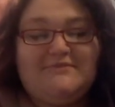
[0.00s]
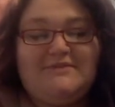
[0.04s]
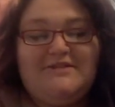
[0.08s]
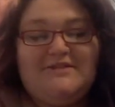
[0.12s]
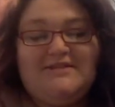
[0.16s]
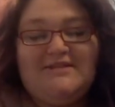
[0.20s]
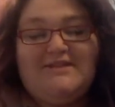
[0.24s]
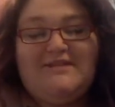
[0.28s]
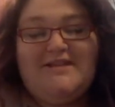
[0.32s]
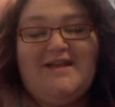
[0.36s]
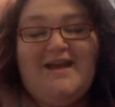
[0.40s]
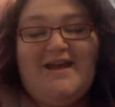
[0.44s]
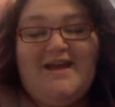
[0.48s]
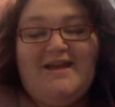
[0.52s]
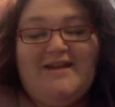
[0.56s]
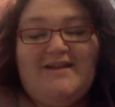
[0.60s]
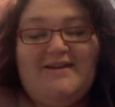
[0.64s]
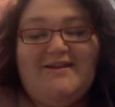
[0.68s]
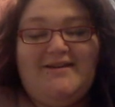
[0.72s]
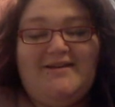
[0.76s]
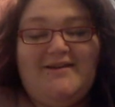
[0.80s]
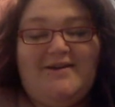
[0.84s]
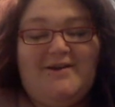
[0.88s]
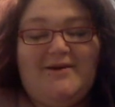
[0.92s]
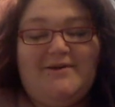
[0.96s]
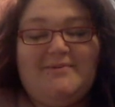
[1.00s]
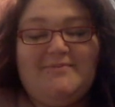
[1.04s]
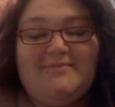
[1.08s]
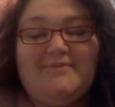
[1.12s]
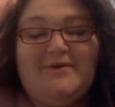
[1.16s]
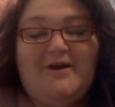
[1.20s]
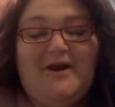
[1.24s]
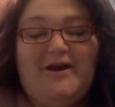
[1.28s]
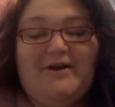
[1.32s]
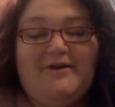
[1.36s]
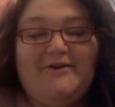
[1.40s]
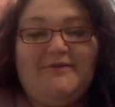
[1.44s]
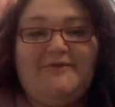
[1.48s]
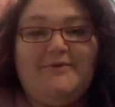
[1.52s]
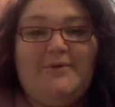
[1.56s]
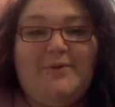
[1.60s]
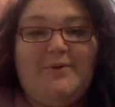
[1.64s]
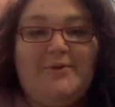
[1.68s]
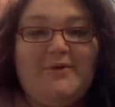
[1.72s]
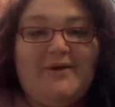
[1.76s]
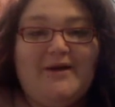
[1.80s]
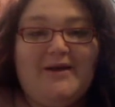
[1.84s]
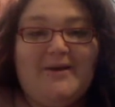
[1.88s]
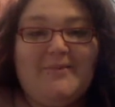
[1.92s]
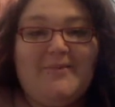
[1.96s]
Today I'm kind of
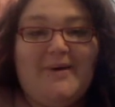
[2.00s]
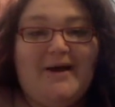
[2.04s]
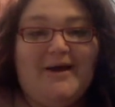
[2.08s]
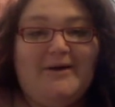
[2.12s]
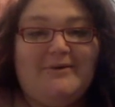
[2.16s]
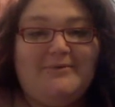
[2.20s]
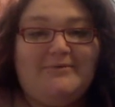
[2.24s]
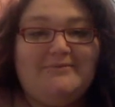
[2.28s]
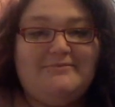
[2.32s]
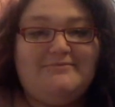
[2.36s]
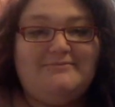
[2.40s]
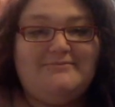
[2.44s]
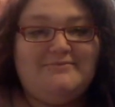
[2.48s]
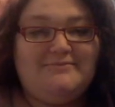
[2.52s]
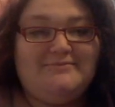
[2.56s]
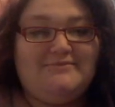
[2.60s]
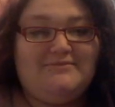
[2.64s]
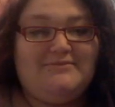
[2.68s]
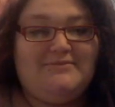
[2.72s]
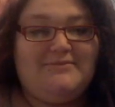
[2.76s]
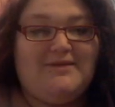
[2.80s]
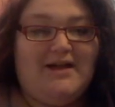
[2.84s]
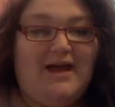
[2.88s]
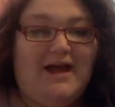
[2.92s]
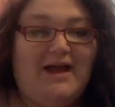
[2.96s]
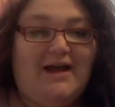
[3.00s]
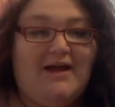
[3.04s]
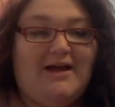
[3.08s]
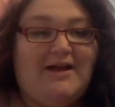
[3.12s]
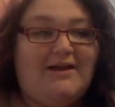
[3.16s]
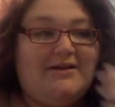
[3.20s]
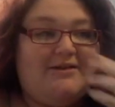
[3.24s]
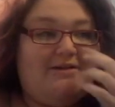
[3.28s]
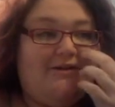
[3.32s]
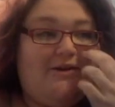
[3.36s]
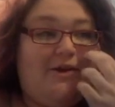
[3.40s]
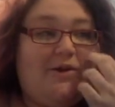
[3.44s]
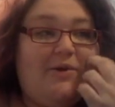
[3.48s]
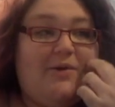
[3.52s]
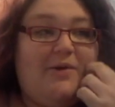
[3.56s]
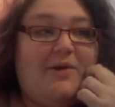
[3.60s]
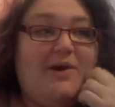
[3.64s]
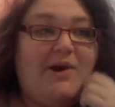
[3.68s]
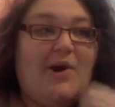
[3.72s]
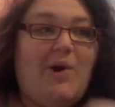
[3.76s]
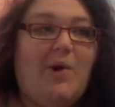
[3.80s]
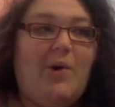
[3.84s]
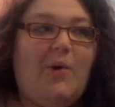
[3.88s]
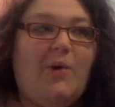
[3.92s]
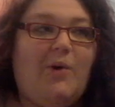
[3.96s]
talking about that new
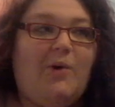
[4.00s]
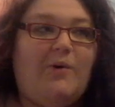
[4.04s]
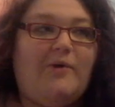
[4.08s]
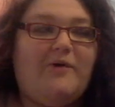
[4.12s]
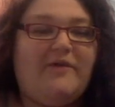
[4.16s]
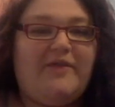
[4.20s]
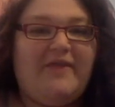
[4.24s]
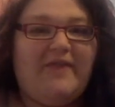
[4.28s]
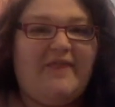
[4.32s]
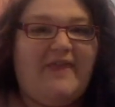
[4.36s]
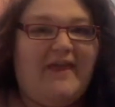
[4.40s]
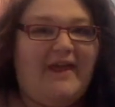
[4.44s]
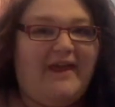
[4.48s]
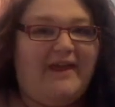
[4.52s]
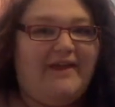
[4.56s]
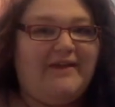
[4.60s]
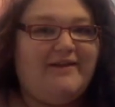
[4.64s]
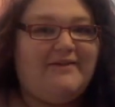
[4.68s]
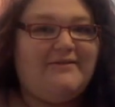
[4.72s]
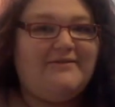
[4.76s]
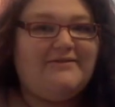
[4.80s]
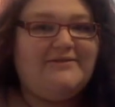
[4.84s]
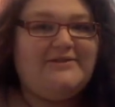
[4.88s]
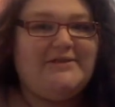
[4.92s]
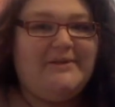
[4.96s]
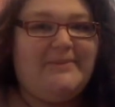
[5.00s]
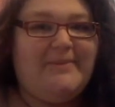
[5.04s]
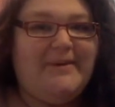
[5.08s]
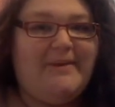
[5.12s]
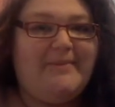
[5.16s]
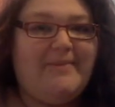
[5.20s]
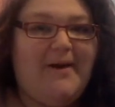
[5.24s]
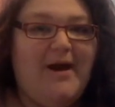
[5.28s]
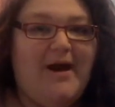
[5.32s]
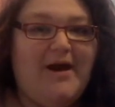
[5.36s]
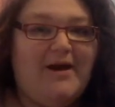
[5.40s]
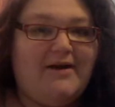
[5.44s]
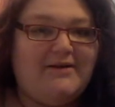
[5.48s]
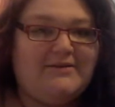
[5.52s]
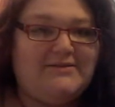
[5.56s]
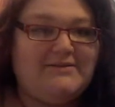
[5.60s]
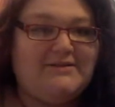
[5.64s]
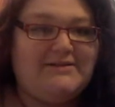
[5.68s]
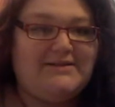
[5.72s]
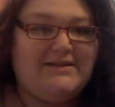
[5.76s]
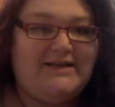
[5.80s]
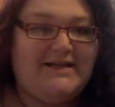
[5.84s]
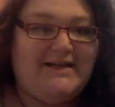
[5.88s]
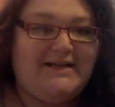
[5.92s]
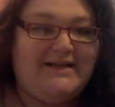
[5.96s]
law thing to be
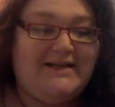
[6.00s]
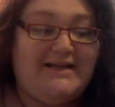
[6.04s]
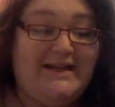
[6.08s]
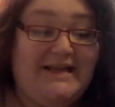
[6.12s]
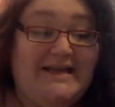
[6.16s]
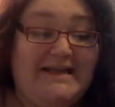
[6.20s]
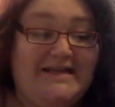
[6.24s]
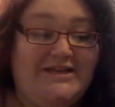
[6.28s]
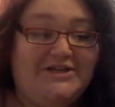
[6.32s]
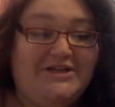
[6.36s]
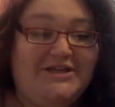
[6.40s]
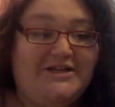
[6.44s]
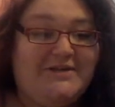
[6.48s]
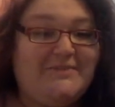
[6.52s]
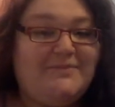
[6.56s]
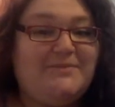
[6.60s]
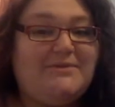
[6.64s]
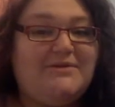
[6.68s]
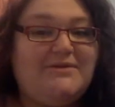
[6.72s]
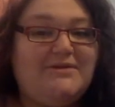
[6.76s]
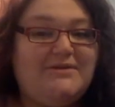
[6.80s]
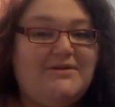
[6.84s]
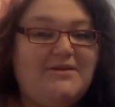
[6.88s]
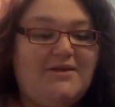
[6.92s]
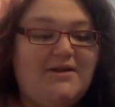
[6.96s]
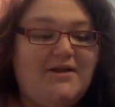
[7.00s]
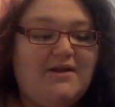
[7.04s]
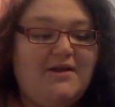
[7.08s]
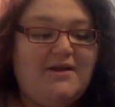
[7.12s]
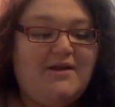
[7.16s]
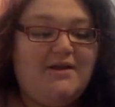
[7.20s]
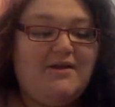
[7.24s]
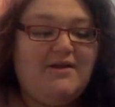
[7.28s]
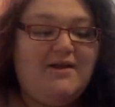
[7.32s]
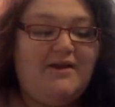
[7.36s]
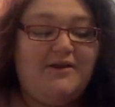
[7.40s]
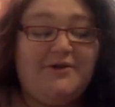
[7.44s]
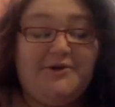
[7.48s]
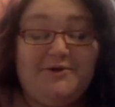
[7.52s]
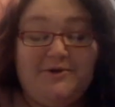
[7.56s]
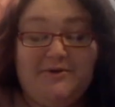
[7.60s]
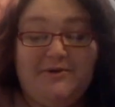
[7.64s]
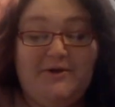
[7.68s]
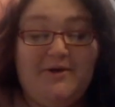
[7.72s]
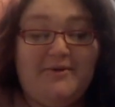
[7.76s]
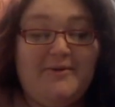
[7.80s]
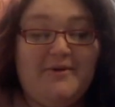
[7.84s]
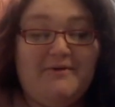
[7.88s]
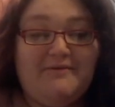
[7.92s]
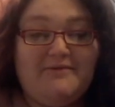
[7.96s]
passed in Egypt. I don't
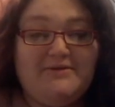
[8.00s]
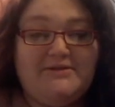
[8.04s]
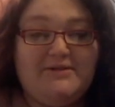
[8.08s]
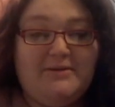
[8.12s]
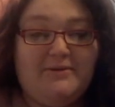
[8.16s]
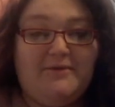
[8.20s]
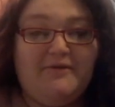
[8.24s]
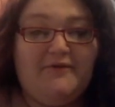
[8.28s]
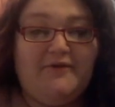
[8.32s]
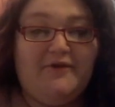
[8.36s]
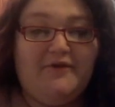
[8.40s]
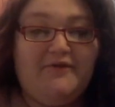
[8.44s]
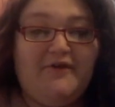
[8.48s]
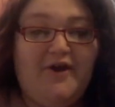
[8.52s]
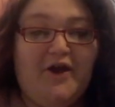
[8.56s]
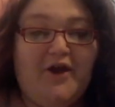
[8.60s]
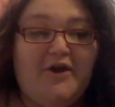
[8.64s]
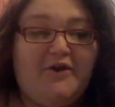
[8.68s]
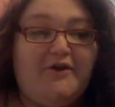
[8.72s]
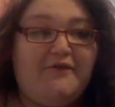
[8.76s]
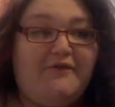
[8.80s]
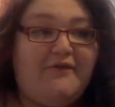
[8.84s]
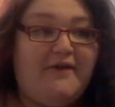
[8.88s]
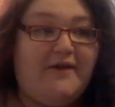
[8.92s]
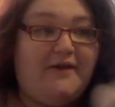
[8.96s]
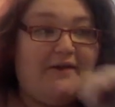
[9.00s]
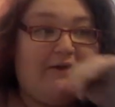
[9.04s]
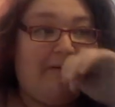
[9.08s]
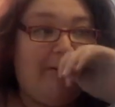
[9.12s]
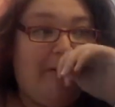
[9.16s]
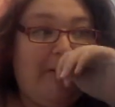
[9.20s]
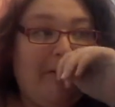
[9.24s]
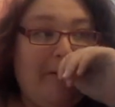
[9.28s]
know whether some of you have heard of it.